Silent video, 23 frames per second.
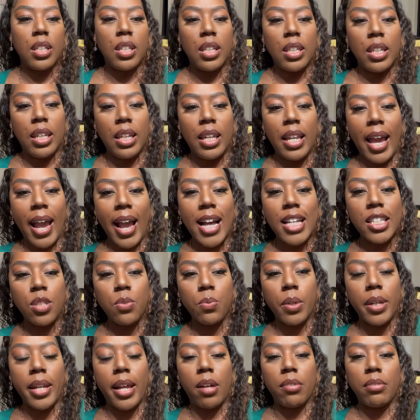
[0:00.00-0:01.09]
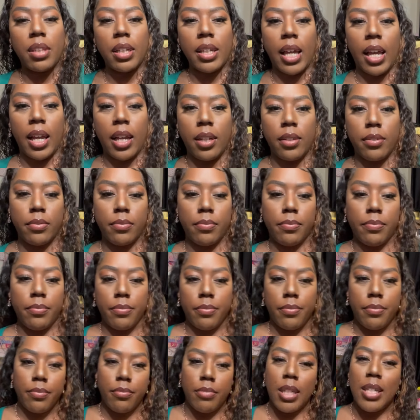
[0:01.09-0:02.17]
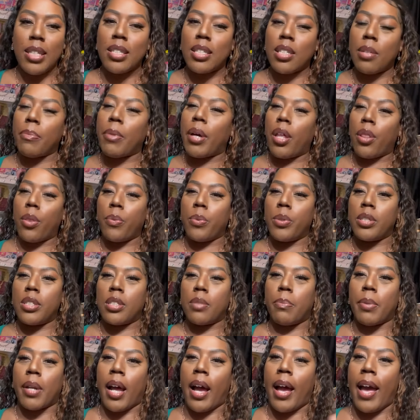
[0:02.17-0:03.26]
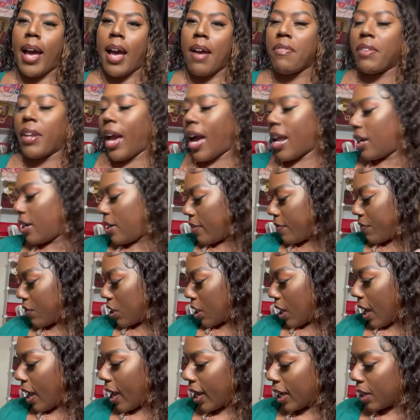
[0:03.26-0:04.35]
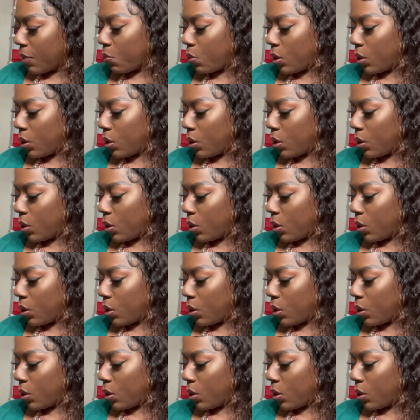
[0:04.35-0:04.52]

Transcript: Last one out the gate. It's some other ones, but I haven't had enough time